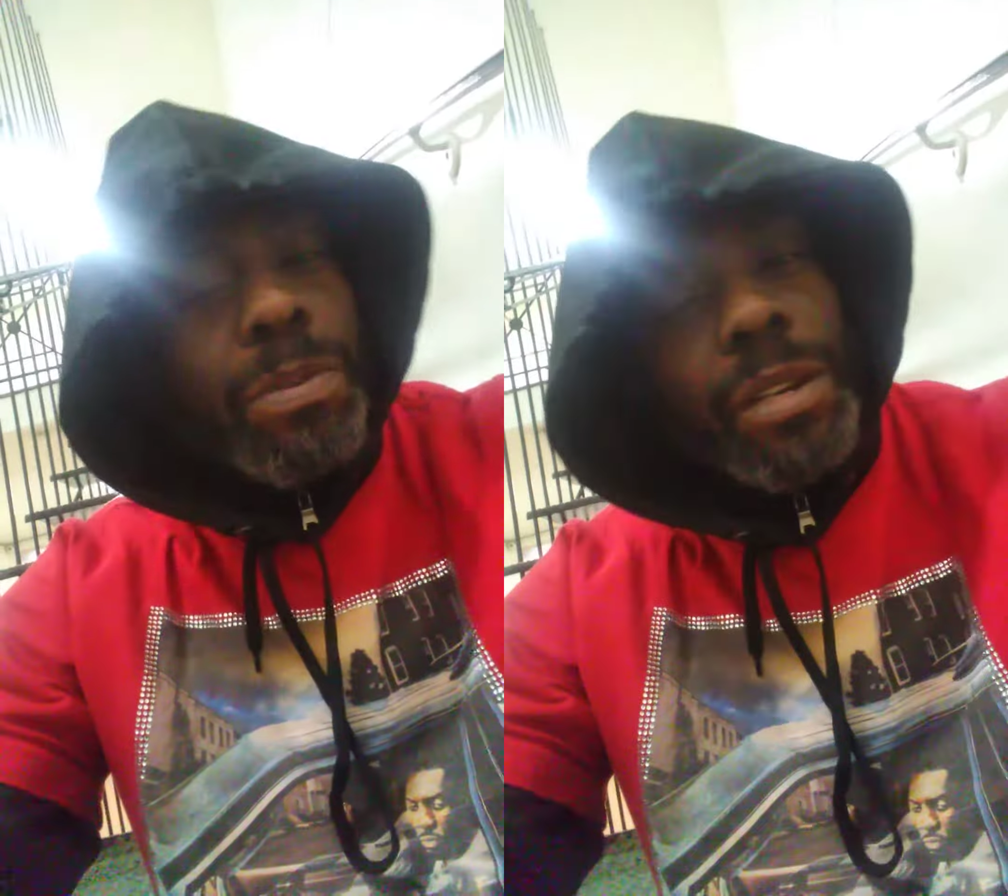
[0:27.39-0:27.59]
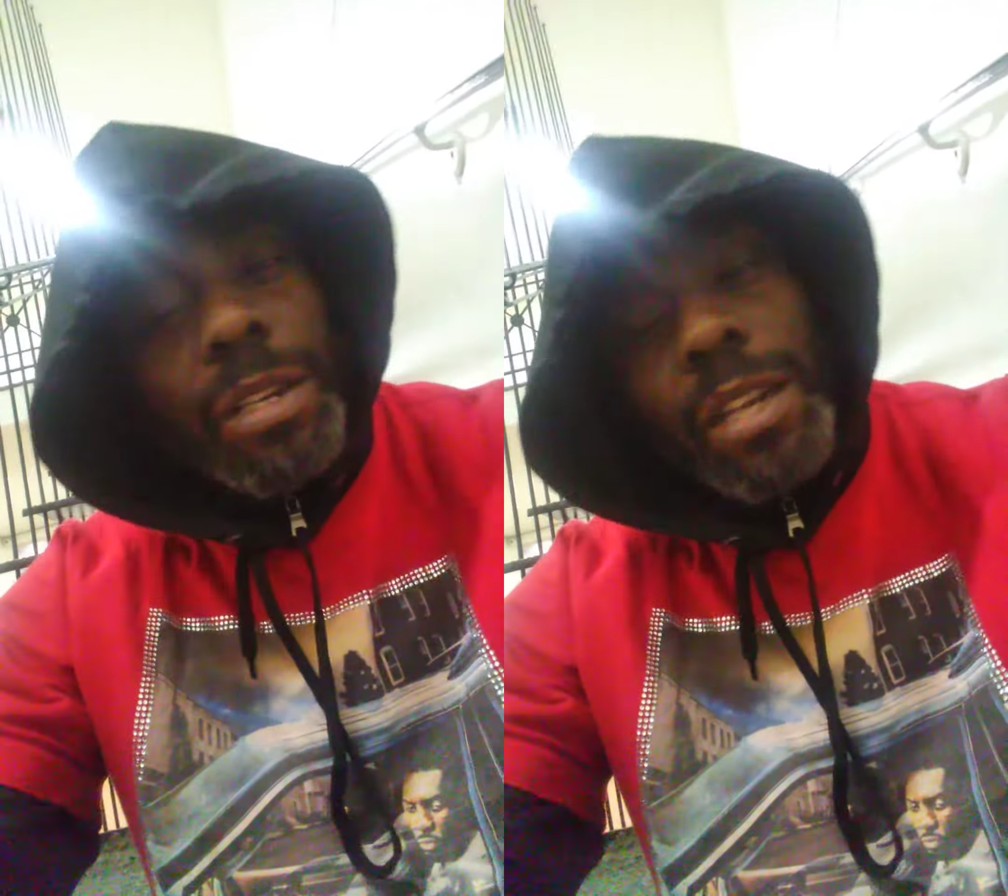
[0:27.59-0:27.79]

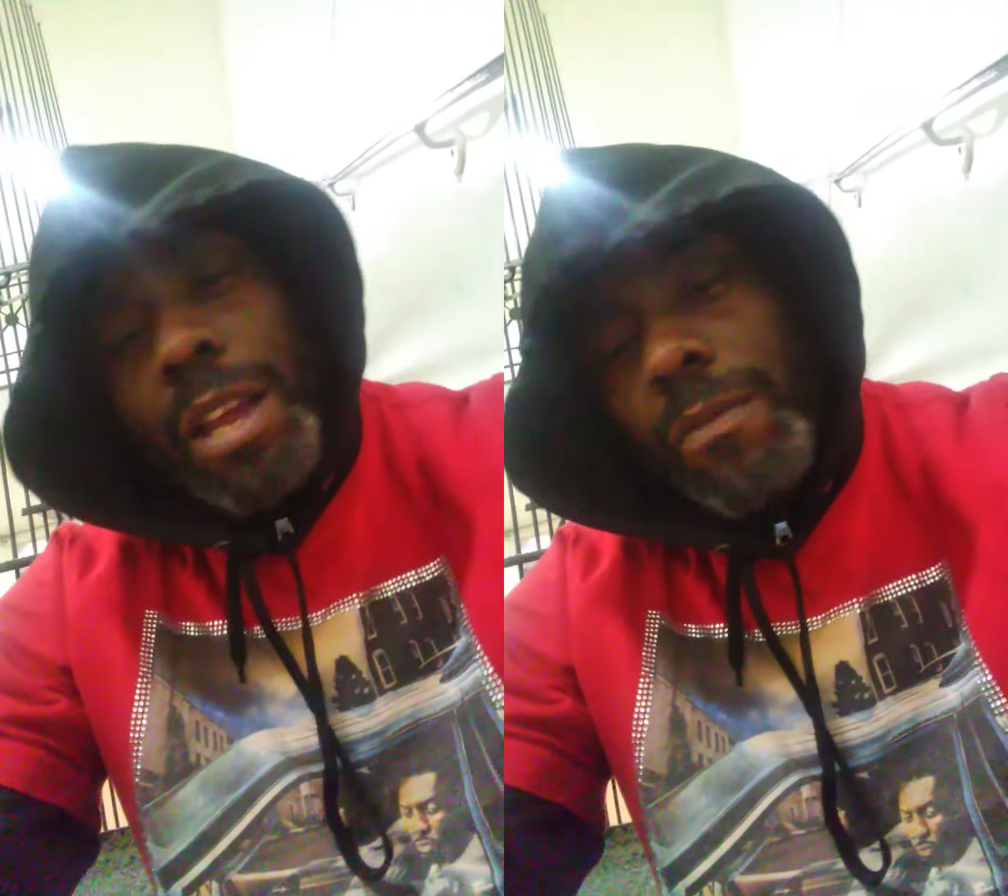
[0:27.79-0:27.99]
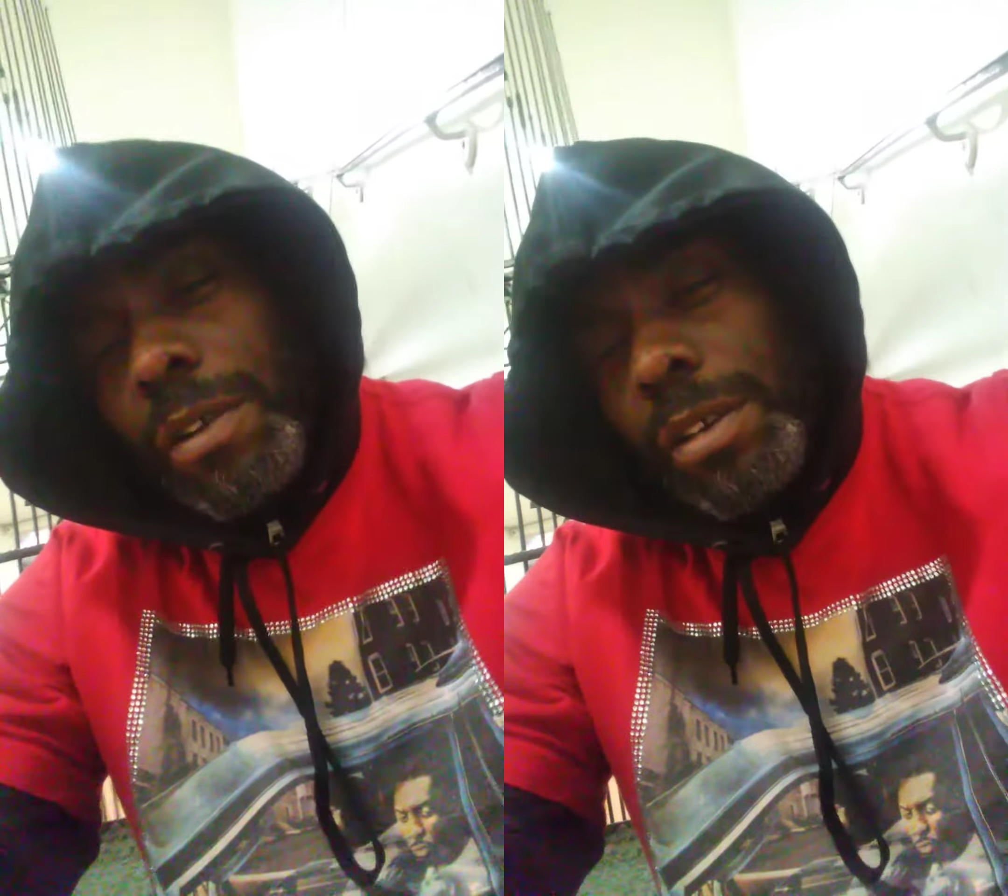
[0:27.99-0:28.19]
put in
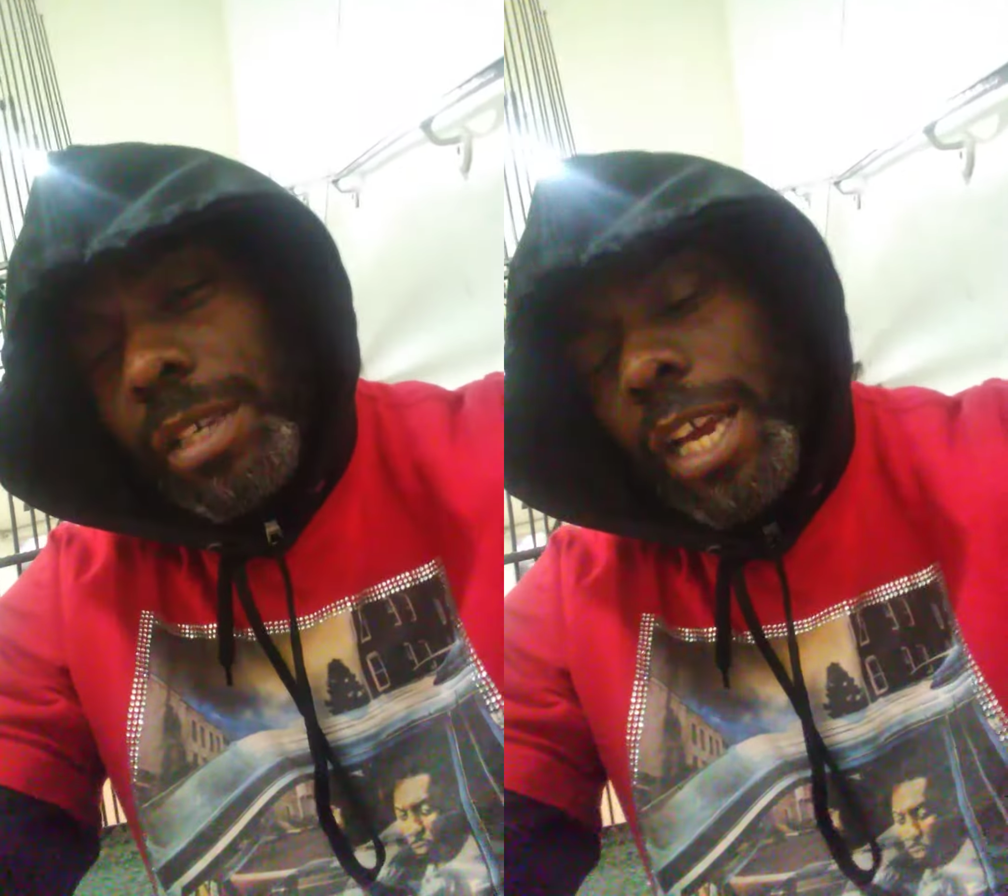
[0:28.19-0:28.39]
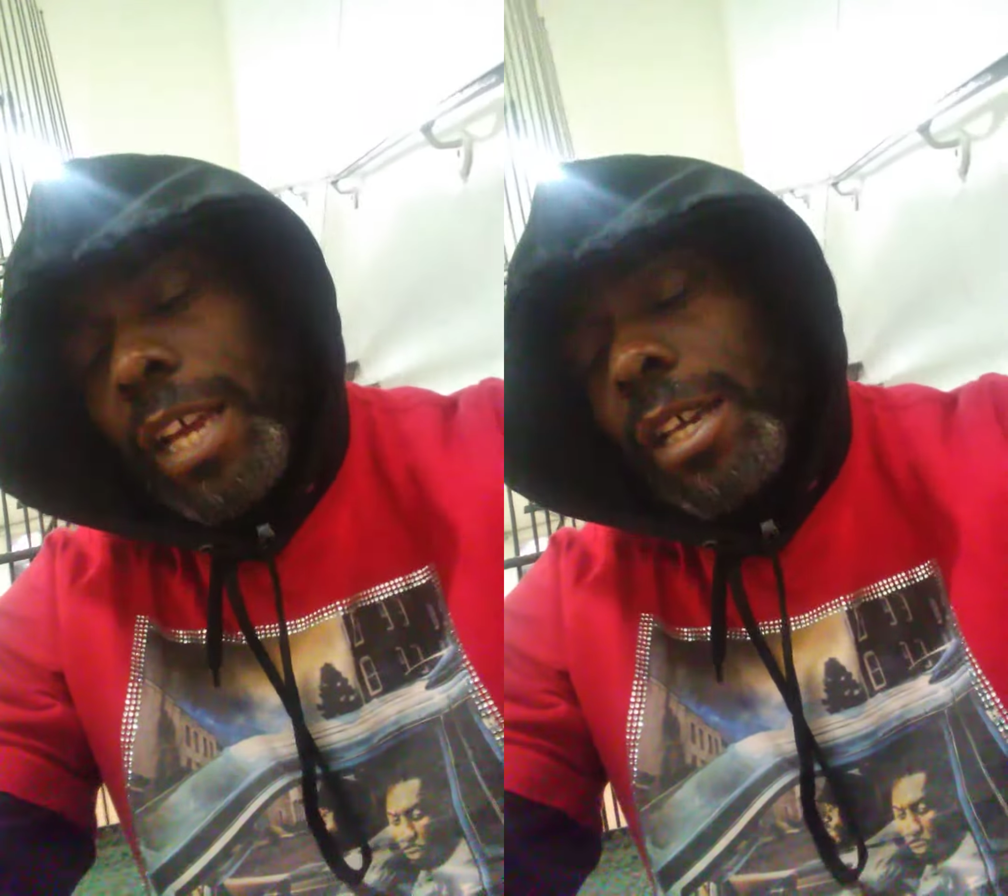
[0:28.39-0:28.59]
that
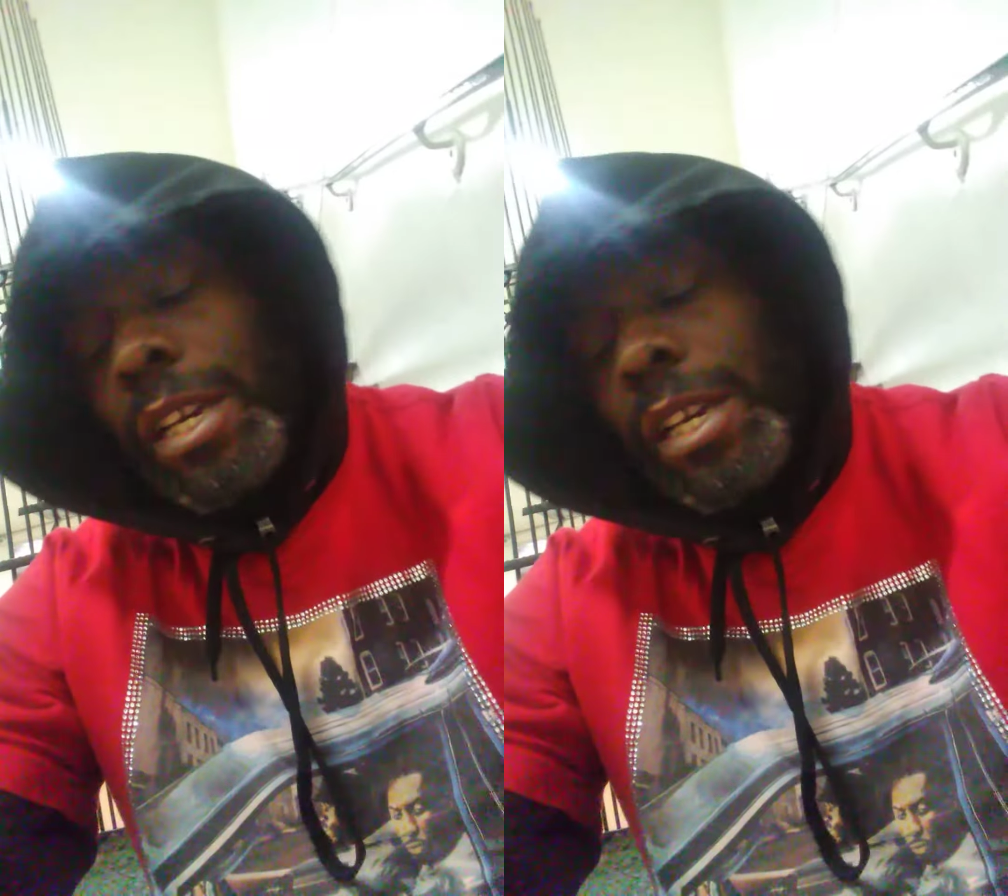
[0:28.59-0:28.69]
work at.